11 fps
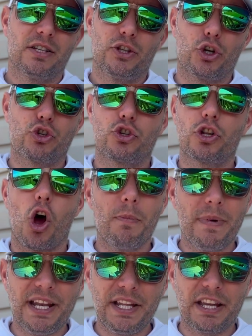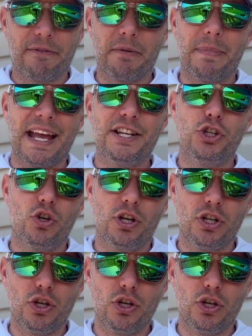There's so many different baits you could